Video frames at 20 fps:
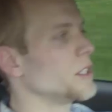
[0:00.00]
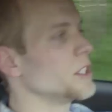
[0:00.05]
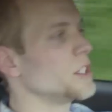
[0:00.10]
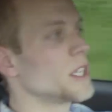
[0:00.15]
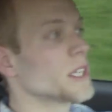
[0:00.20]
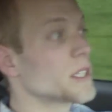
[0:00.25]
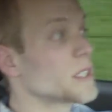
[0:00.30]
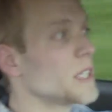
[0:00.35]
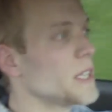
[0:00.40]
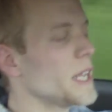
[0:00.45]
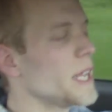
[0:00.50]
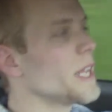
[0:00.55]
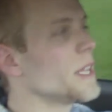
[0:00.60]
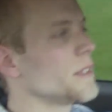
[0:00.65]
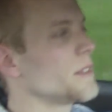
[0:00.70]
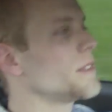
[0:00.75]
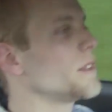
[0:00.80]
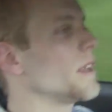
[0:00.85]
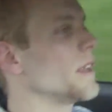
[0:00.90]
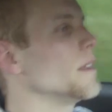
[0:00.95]
in just an
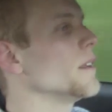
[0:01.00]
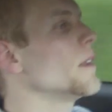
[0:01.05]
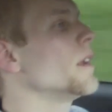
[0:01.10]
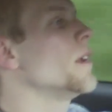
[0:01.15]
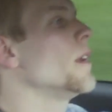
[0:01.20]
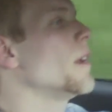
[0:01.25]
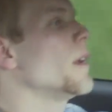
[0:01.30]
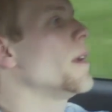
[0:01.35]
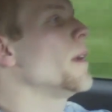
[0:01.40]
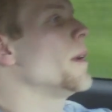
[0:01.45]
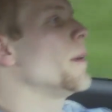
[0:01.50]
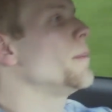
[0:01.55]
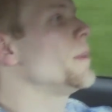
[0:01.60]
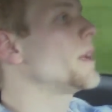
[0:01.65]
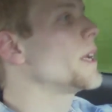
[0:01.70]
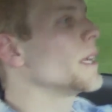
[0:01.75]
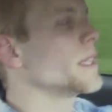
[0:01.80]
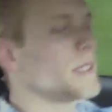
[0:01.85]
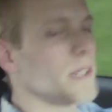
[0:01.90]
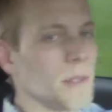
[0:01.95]
instant
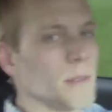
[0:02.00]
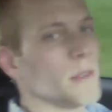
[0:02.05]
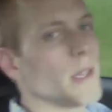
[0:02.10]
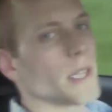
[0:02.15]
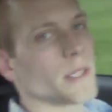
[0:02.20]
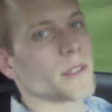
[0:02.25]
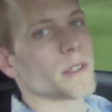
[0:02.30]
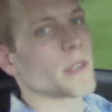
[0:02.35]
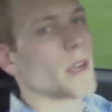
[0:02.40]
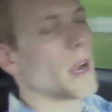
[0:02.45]
because you let your